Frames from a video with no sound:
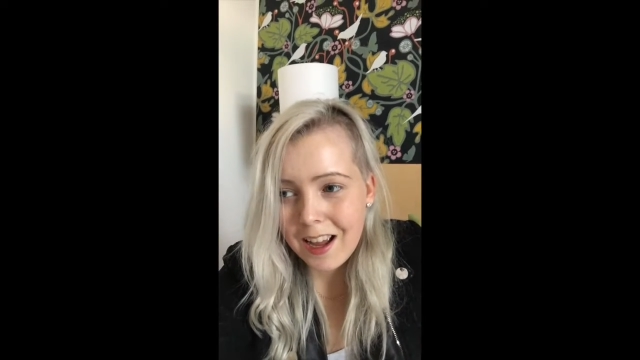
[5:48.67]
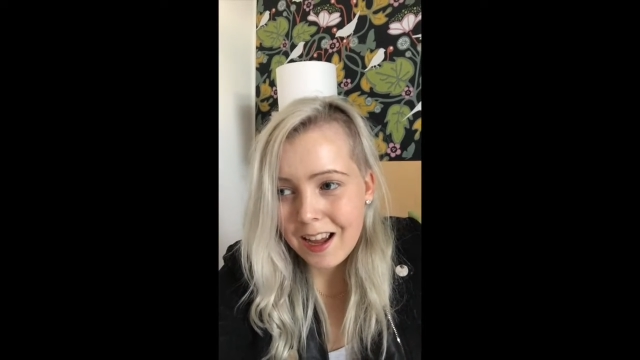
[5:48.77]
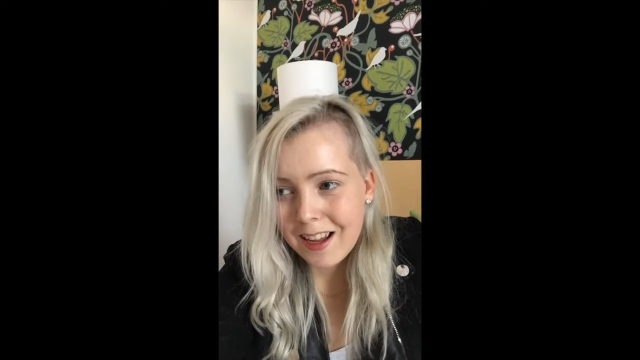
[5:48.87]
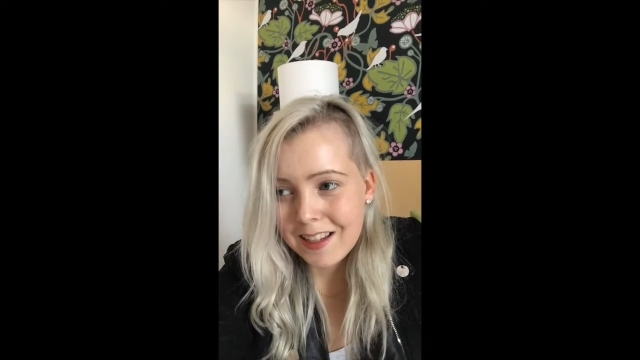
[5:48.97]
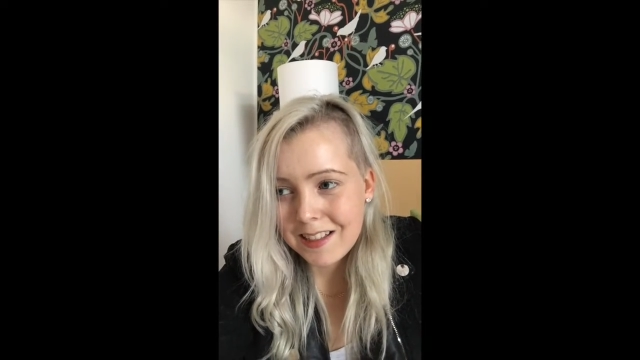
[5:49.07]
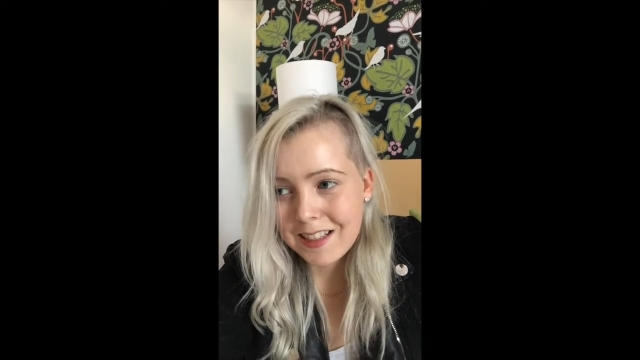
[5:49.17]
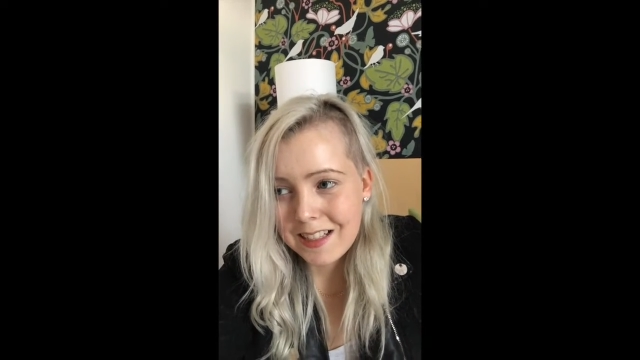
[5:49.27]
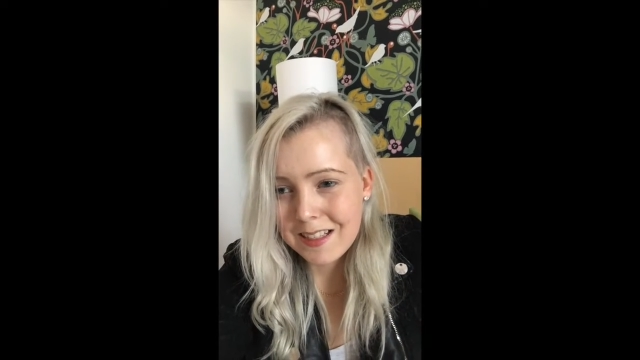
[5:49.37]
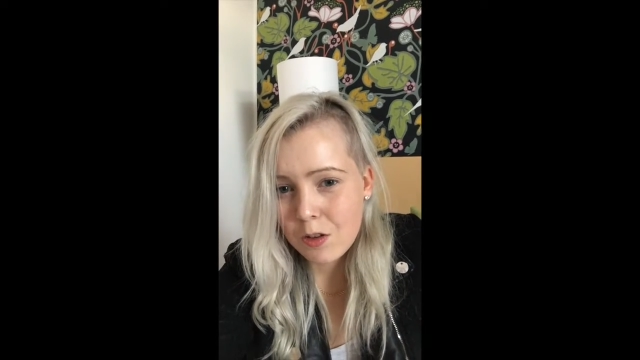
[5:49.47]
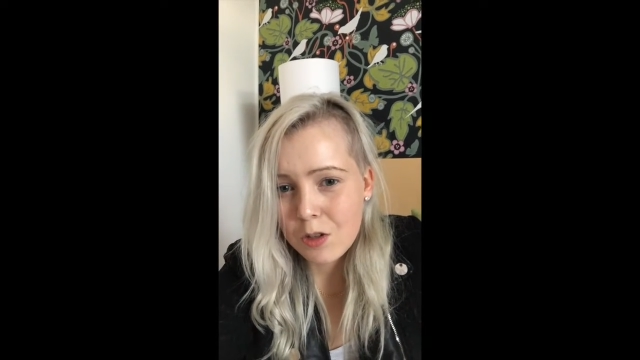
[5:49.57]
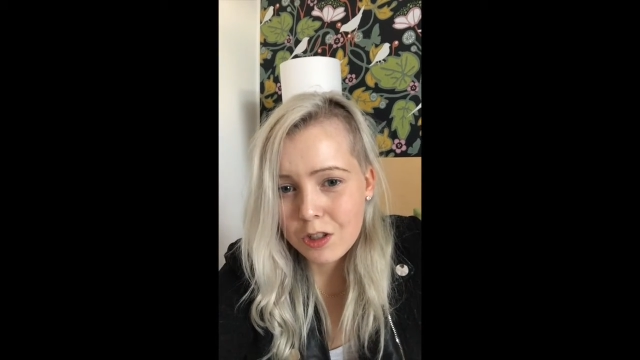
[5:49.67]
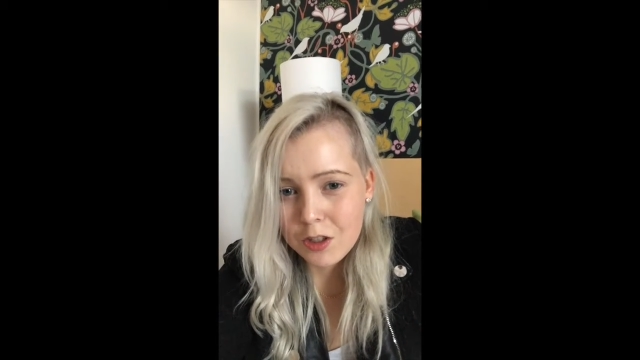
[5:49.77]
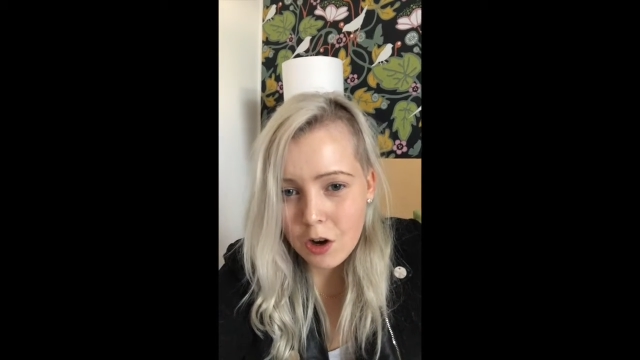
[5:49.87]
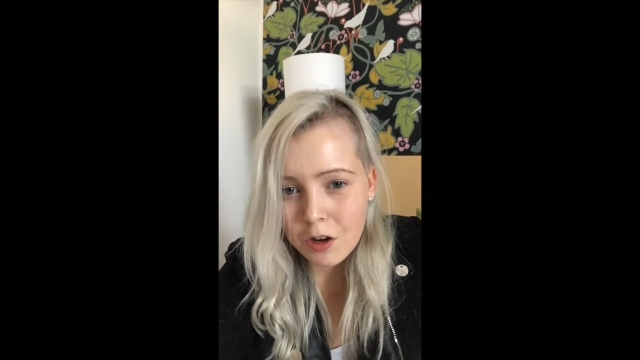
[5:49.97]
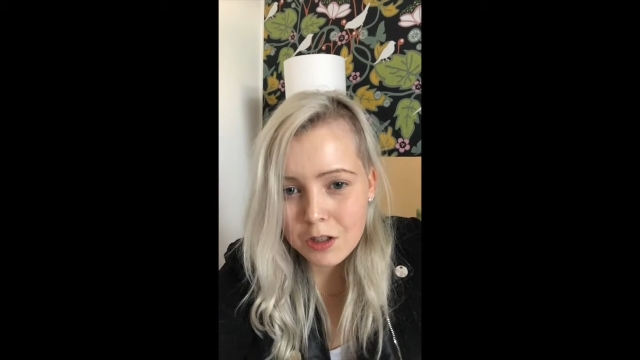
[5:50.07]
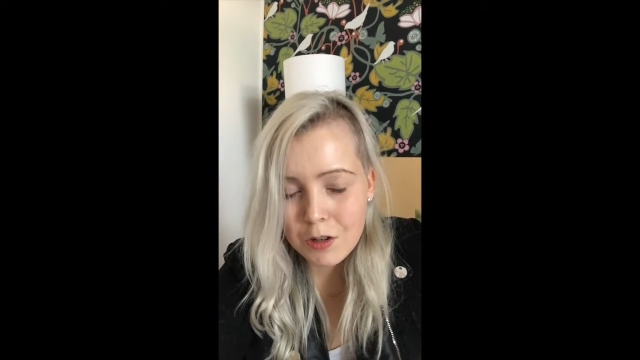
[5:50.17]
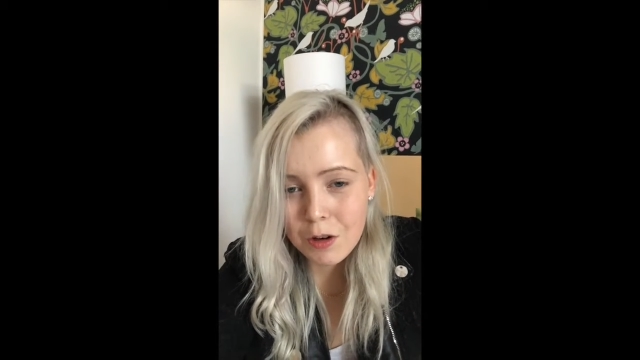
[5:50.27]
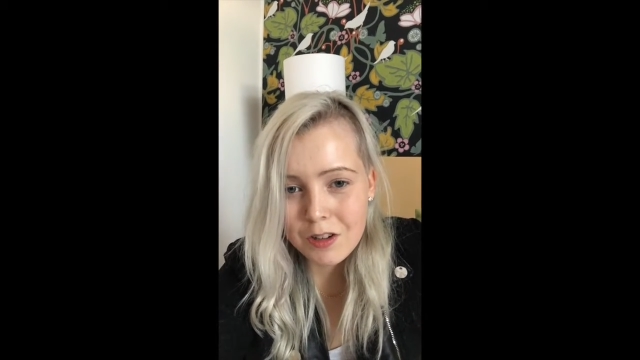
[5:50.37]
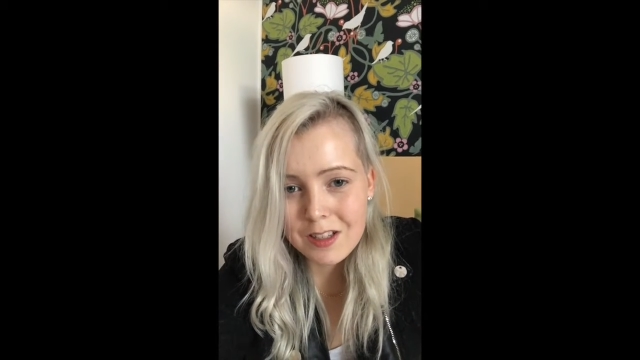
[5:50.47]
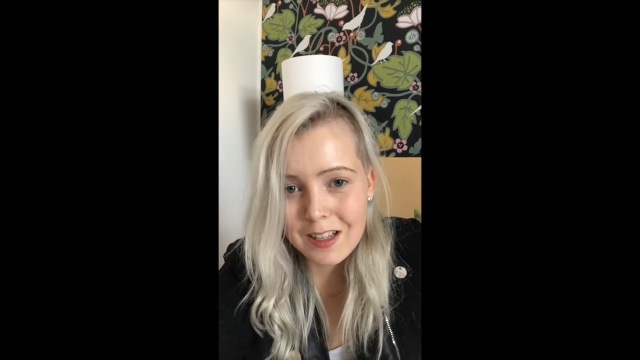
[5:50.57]
and he started to talk to
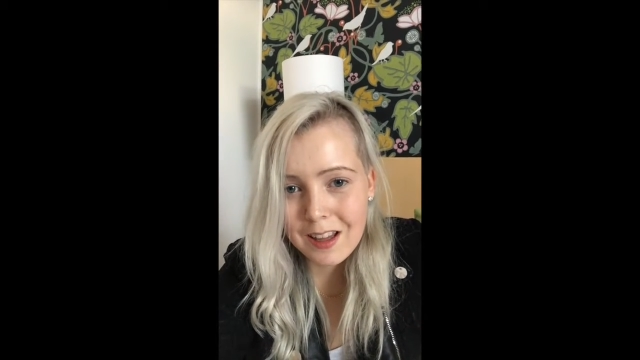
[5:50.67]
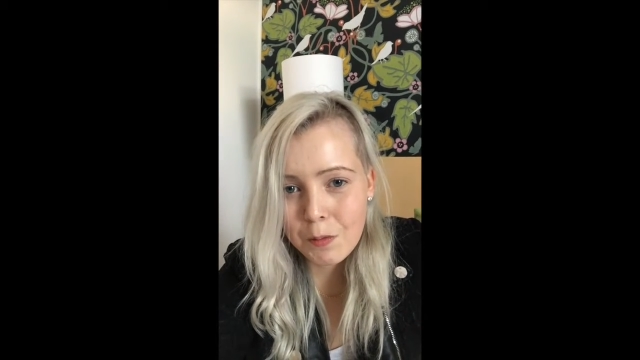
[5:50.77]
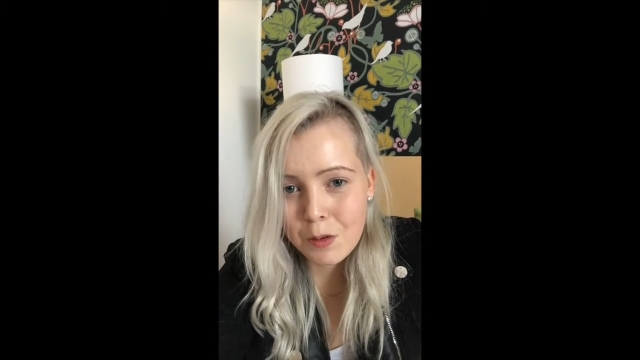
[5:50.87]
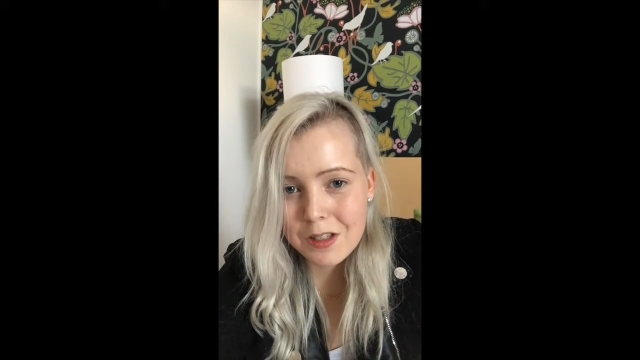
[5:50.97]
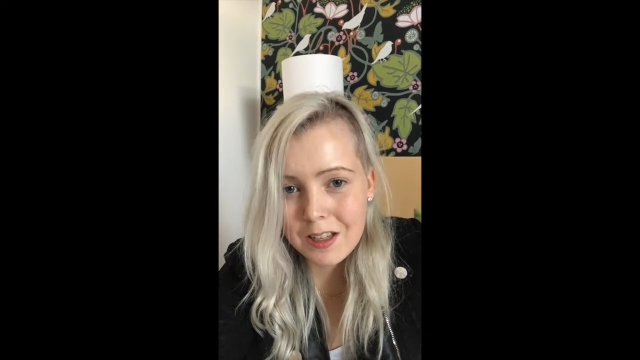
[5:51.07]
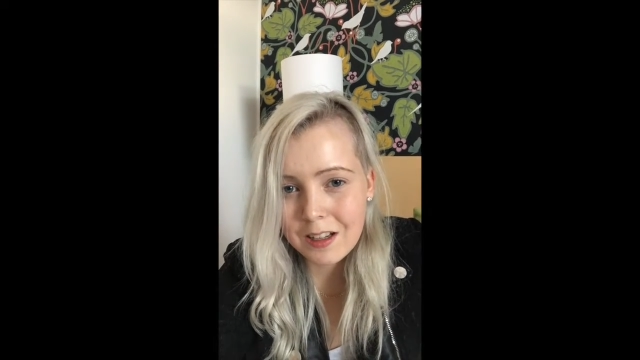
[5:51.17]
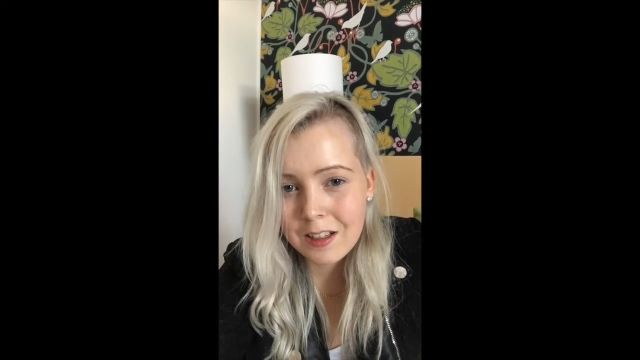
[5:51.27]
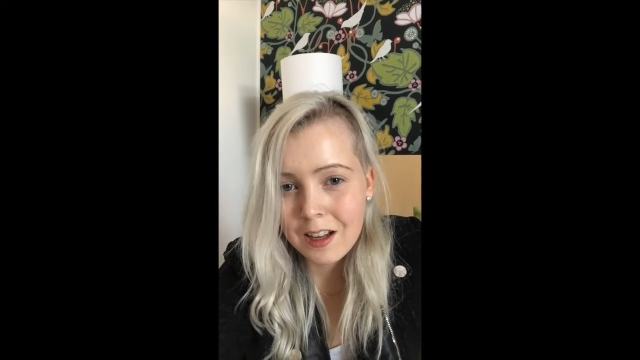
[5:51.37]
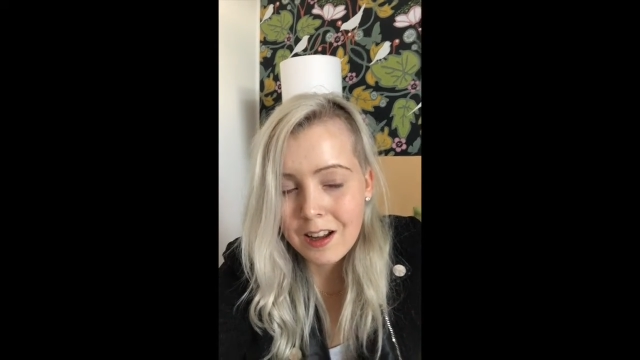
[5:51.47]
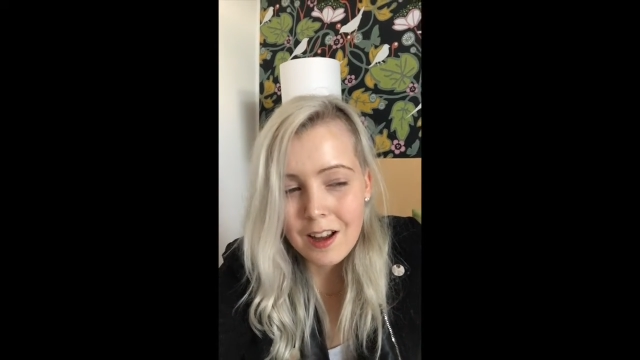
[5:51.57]
us and then was like,